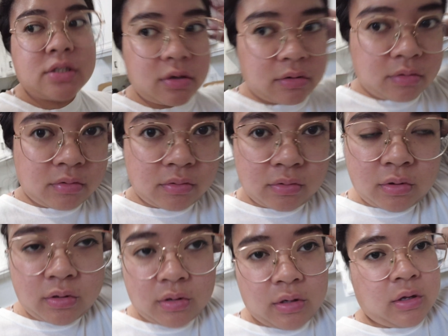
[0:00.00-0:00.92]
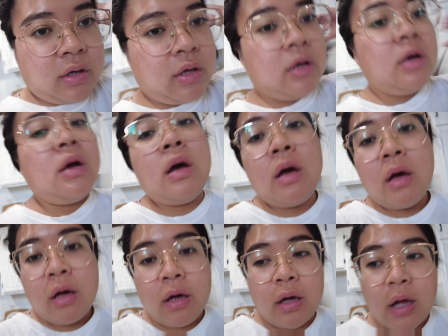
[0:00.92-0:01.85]
so
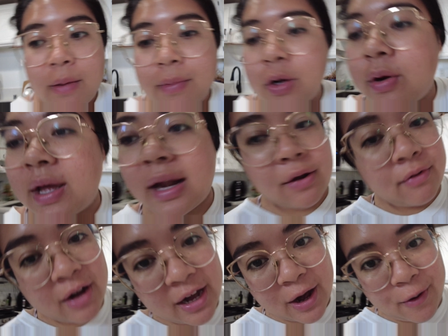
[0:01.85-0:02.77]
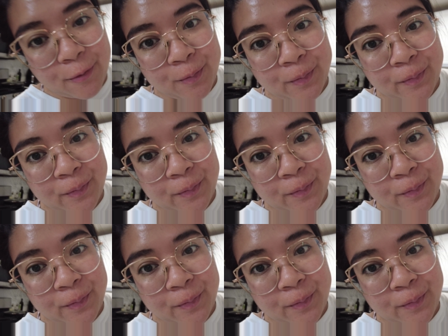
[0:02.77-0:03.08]
I'm gonna go head out right now.